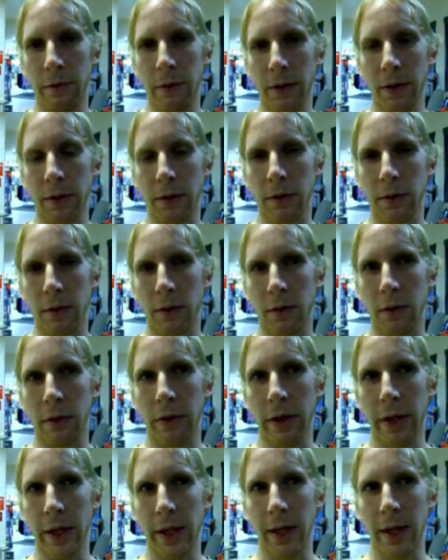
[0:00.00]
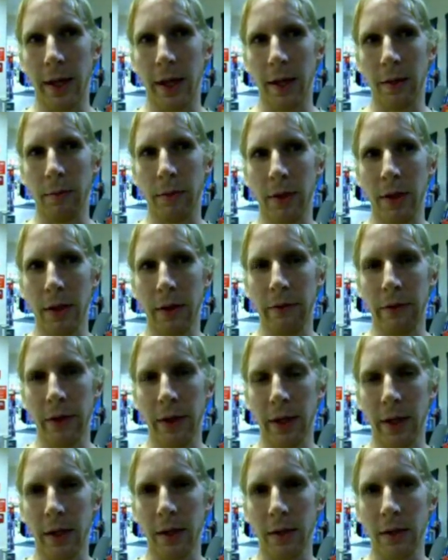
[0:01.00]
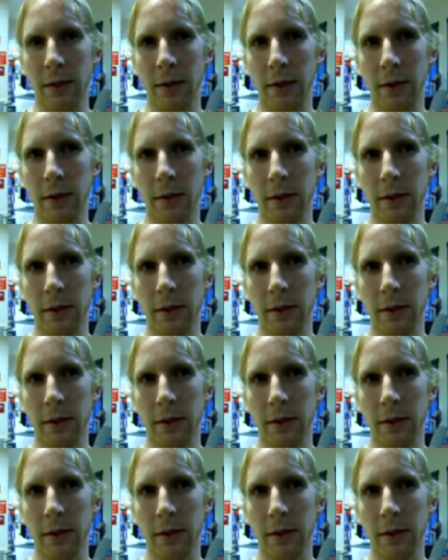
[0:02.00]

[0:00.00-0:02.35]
official story, I believe it has